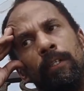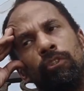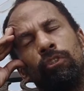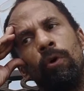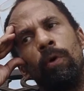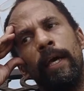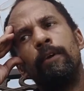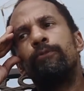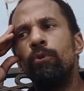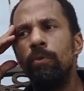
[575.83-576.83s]
So
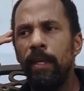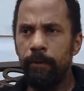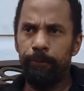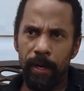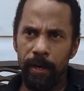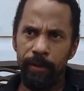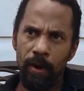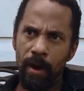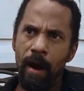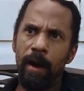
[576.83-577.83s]
if you live here and
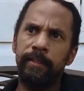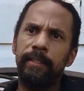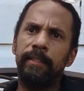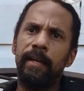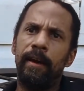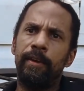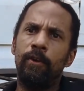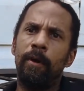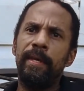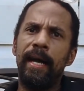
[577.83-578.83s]
you're an artist here and
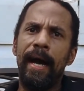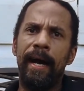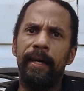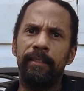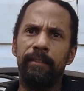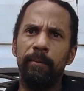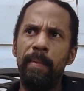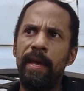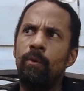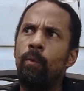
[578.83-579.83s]
you're being asked to
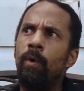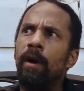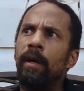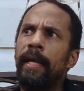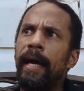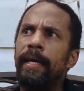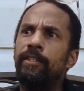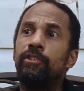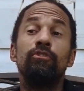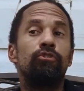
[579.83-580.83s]
make work that
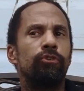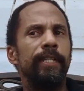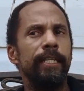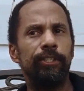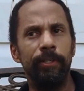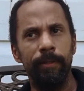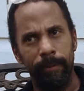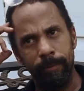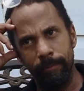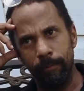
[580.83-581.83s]
is
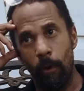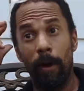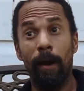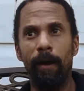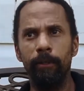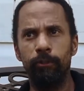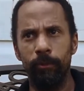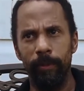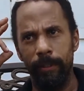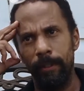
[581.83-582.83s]
traditional or
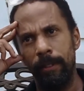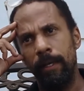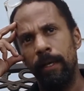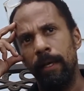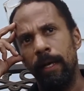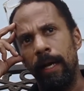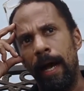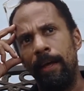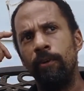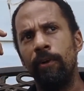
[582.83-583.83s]
cultural,
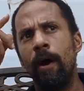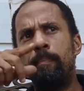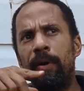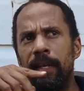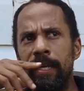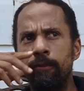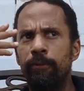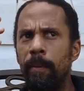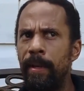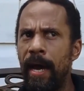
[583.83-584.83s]
and you're not pulling
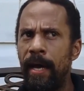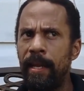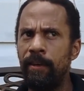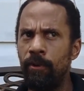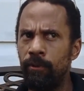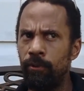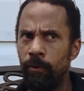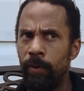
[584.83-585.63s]
from that, then you're